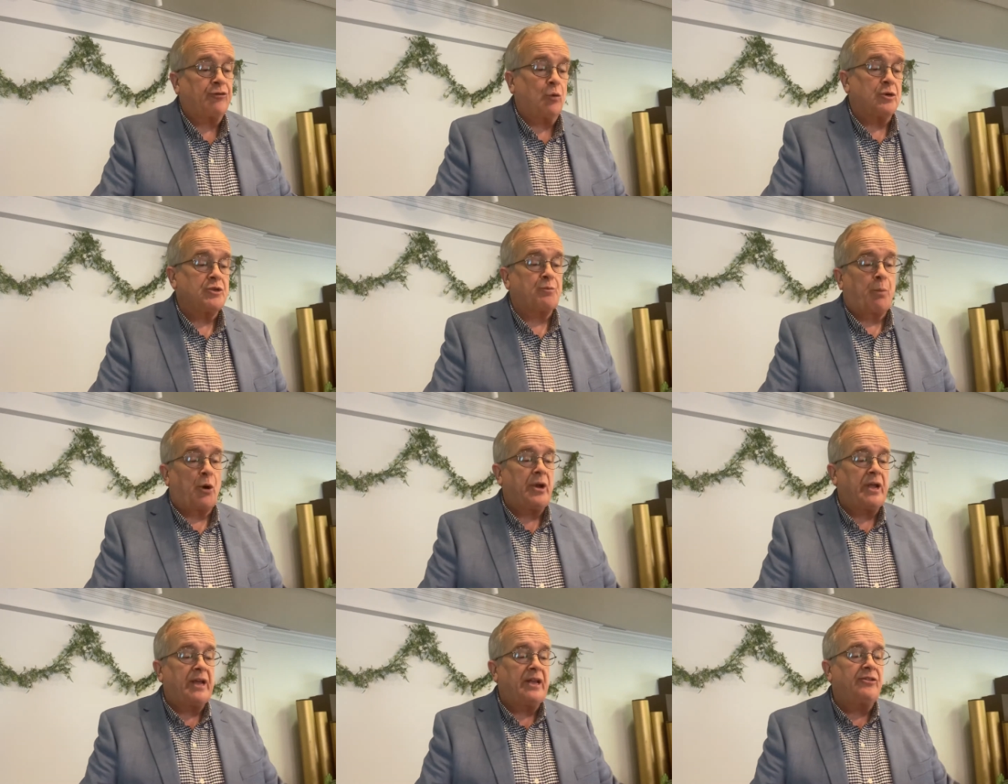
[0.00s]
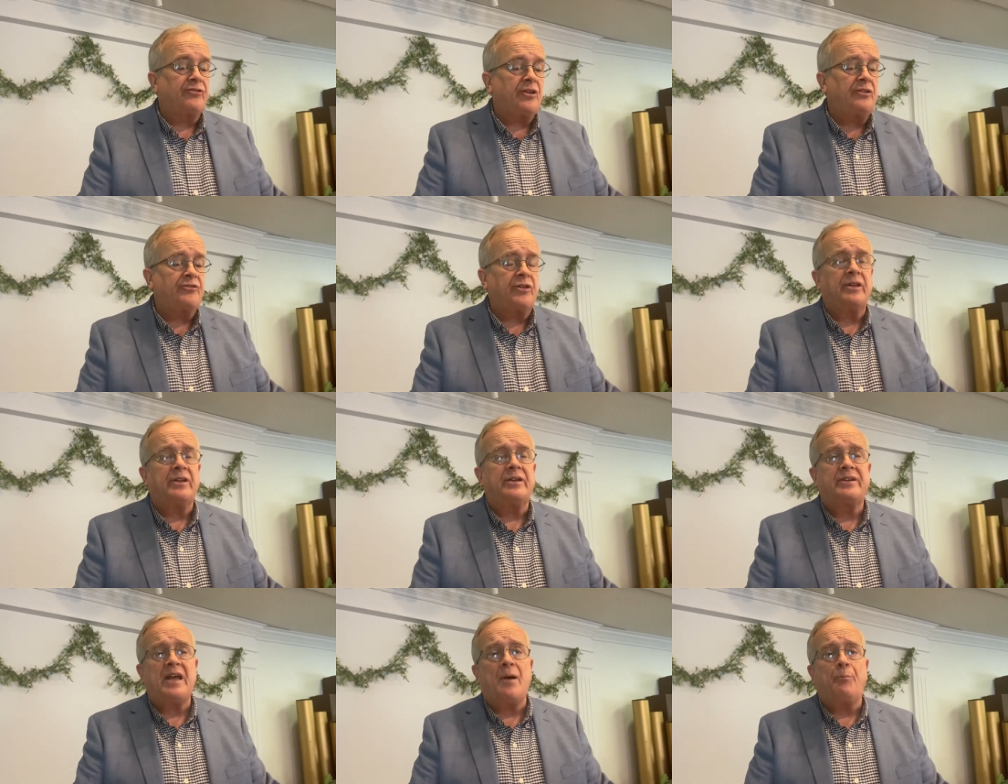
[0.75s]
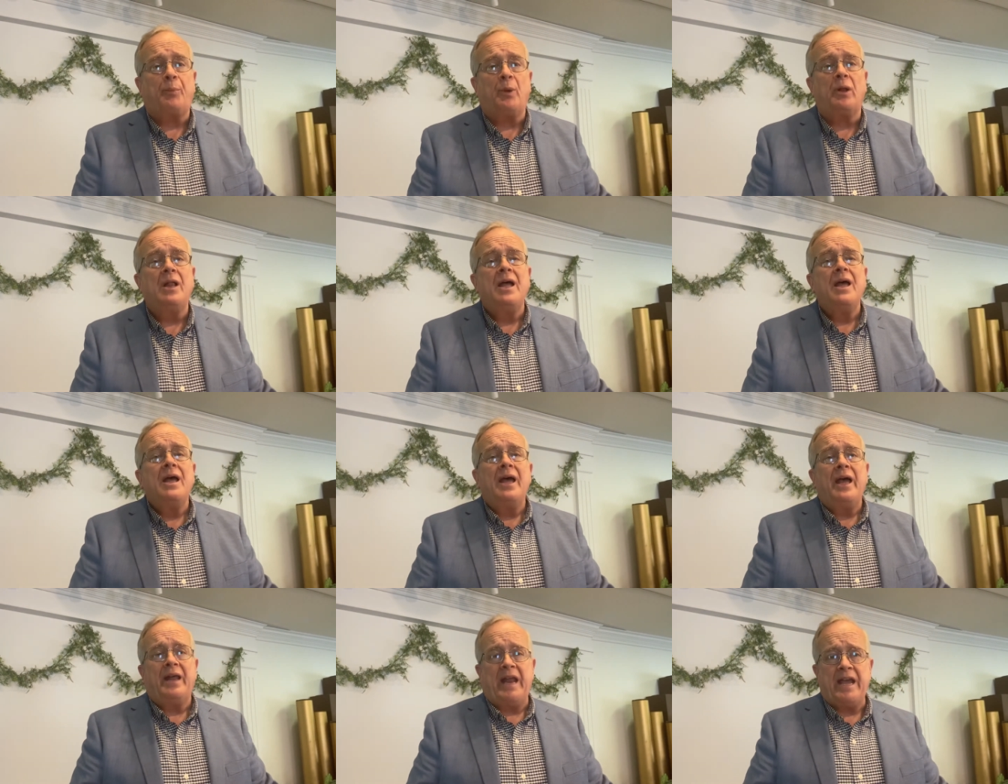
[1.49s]
was burning incense in the temple.
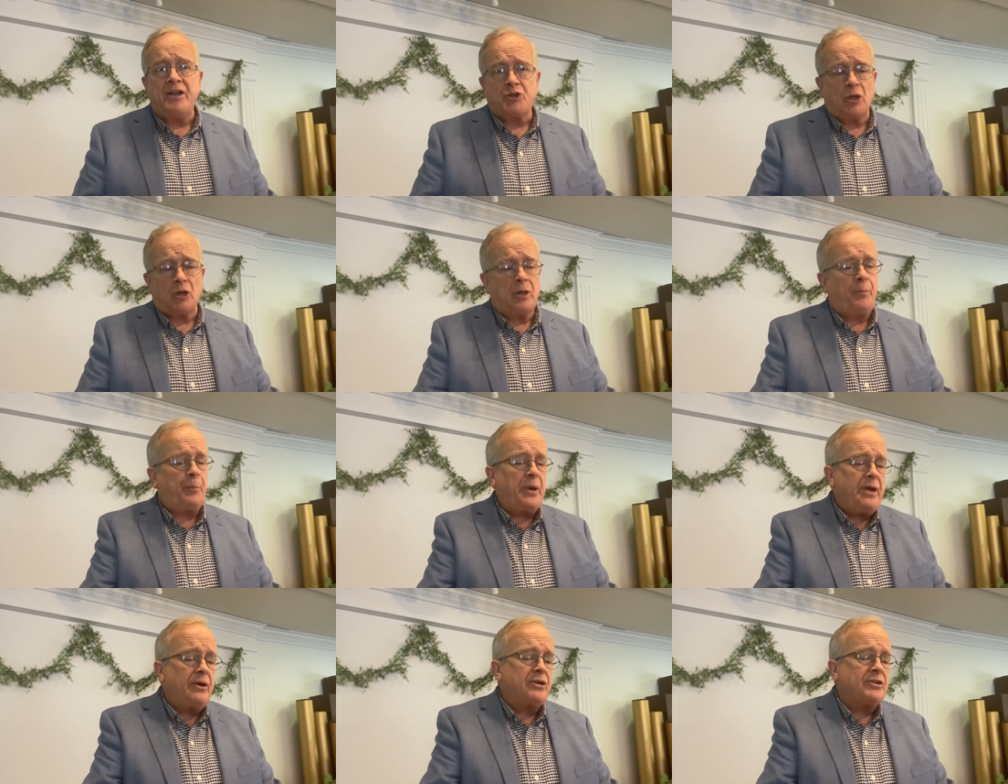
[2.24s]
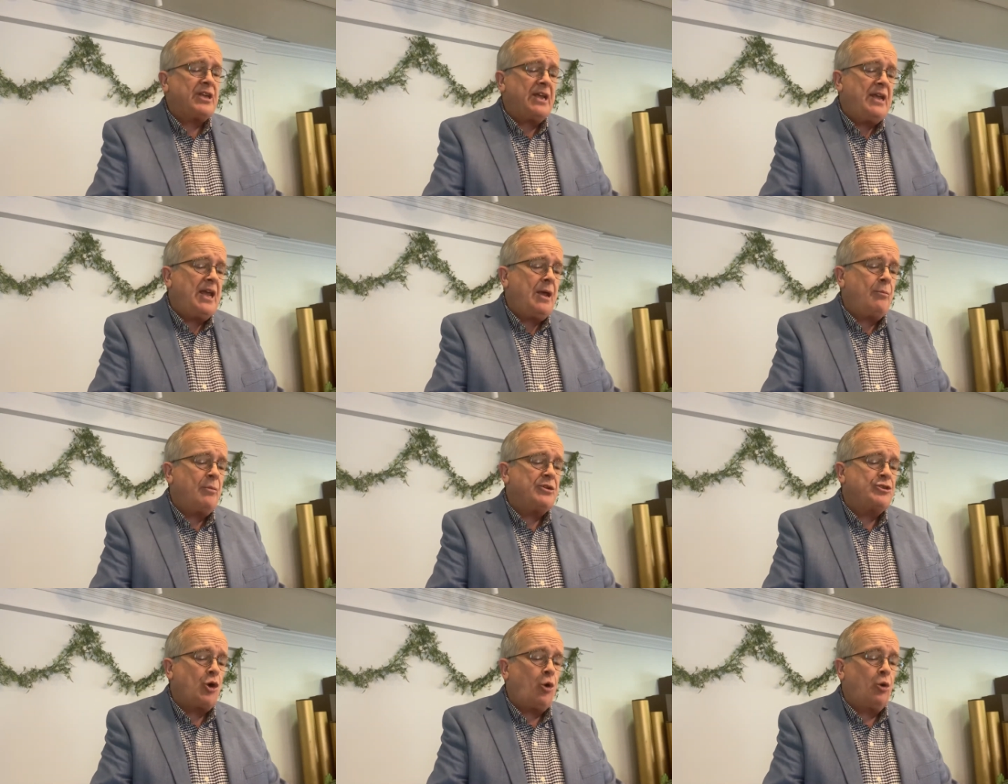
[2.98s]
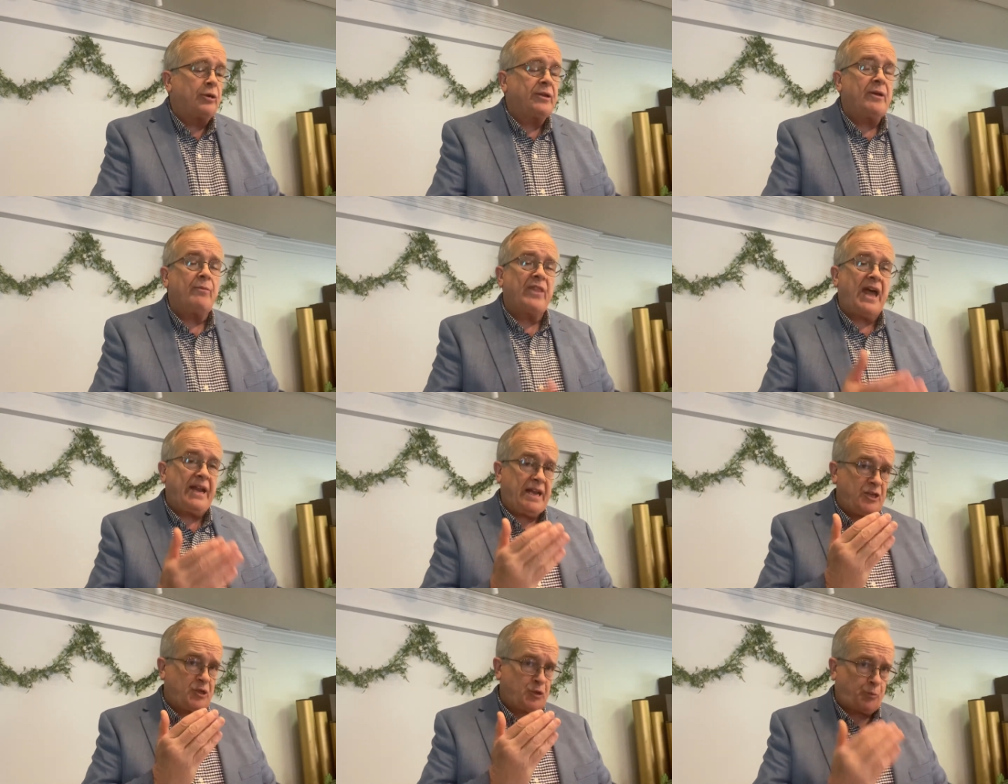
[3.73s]
An angel appeared to him and told him that
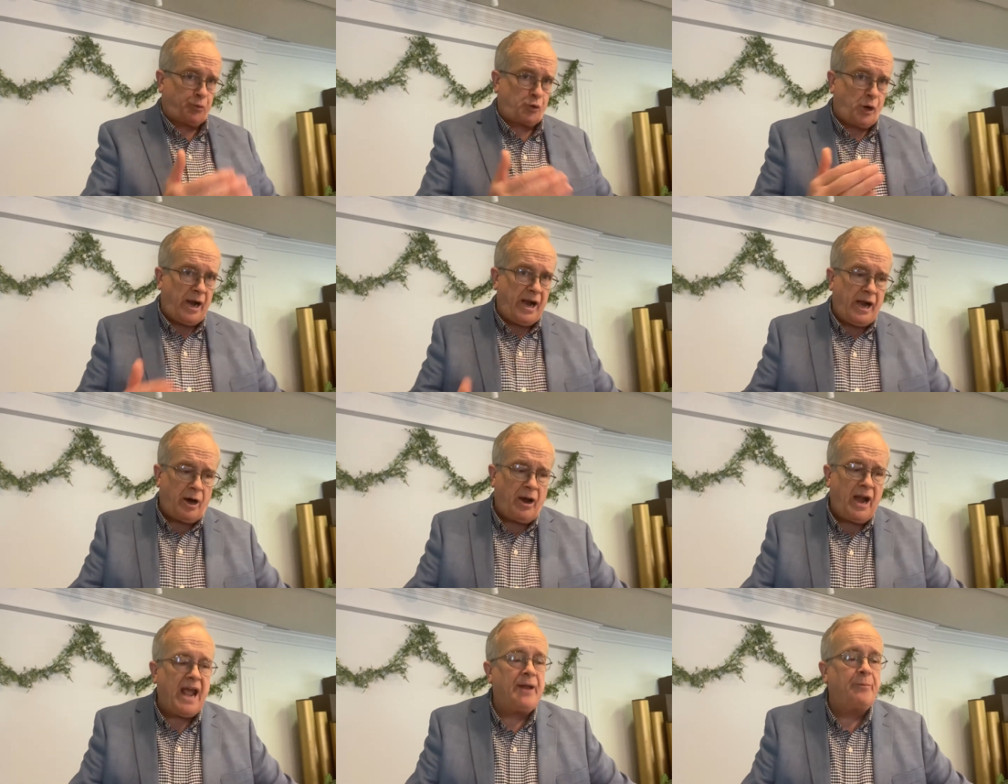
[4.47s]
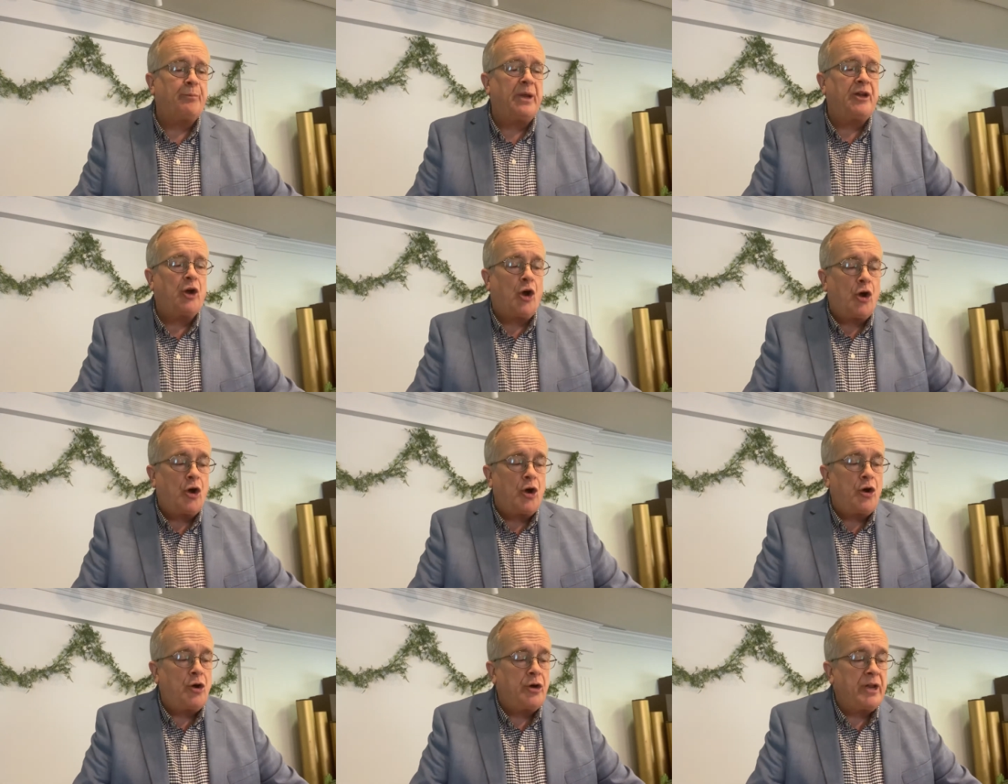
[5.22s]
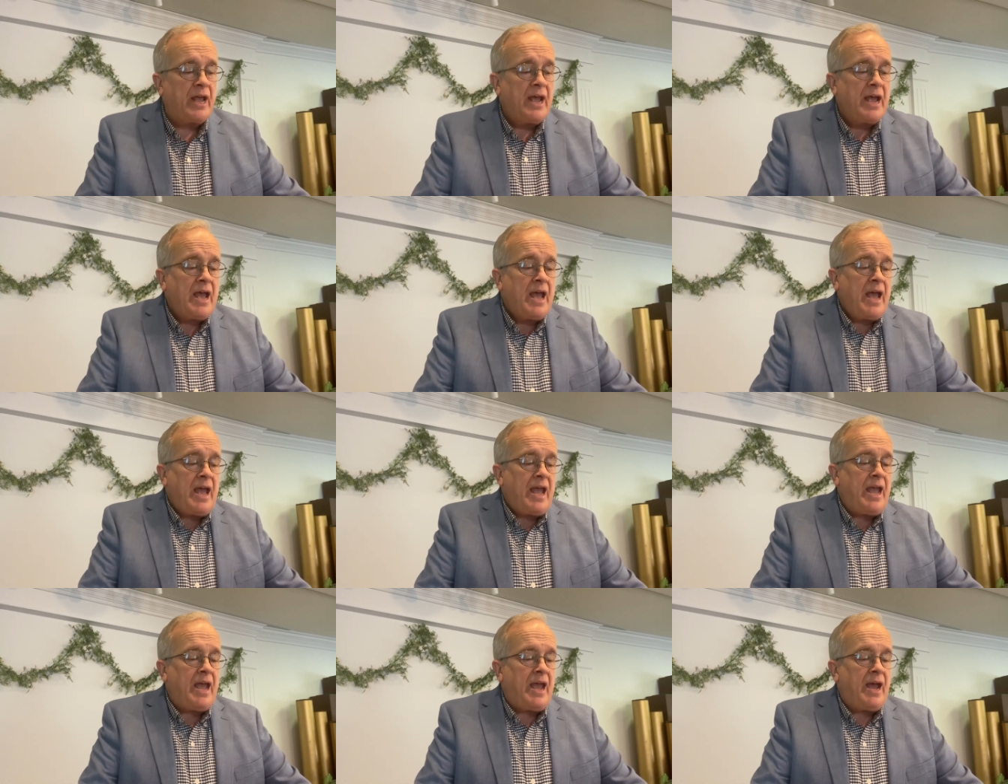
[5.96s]
his prayer had been heard
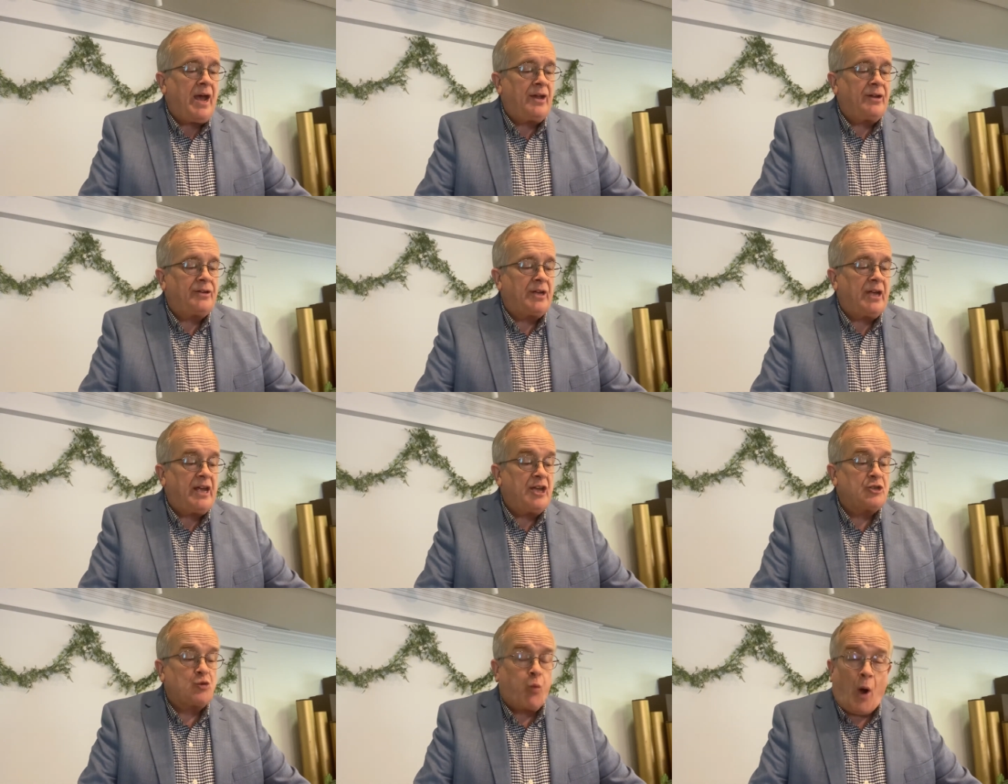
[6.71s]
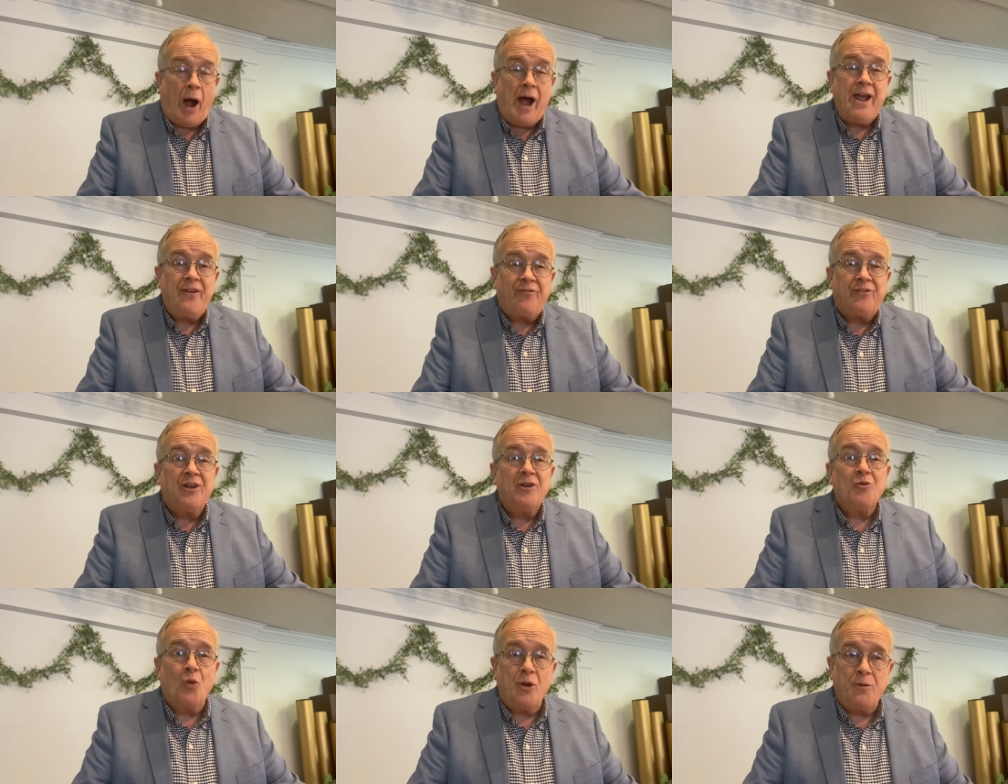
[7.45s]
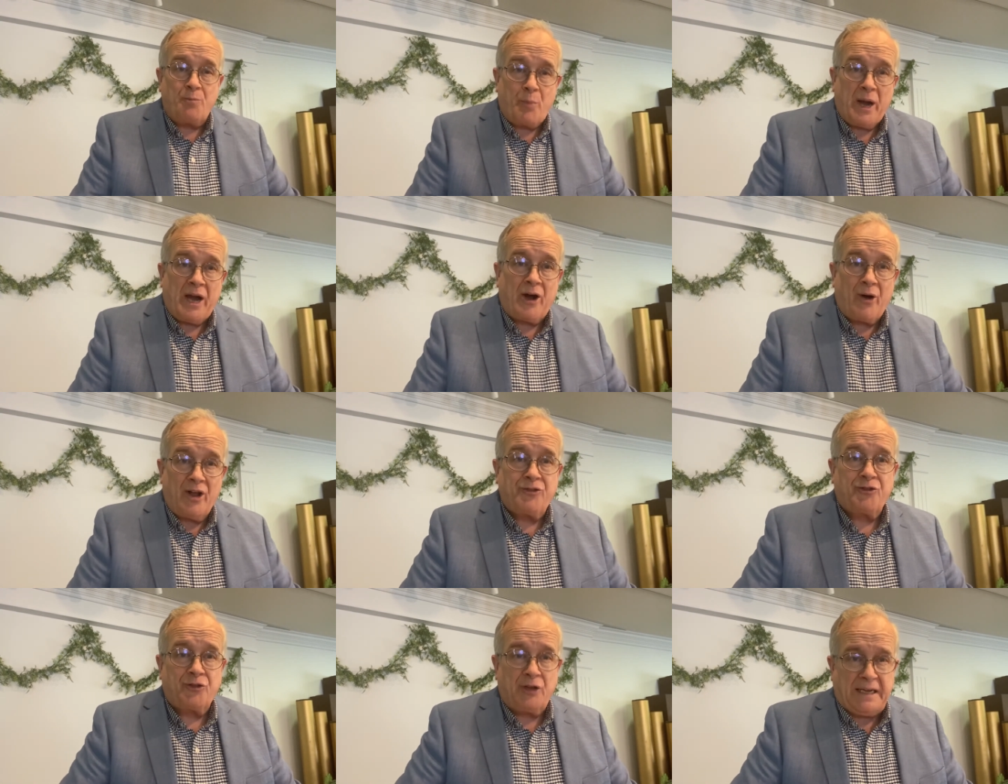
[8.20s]
and his wife would bear a
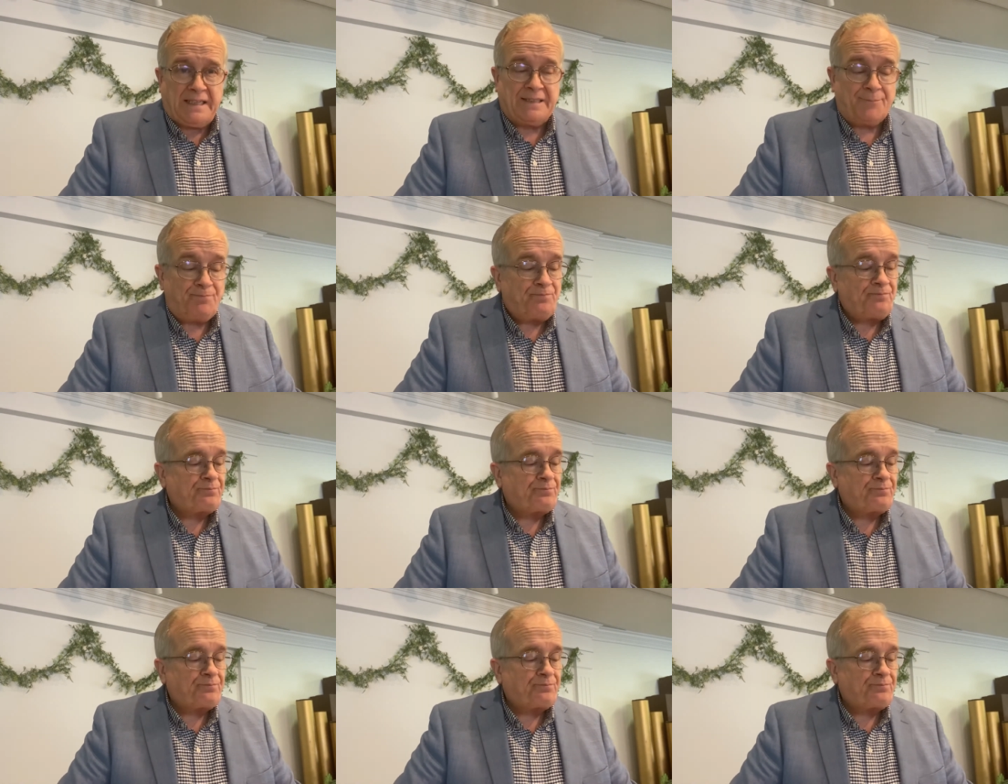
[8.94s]
son.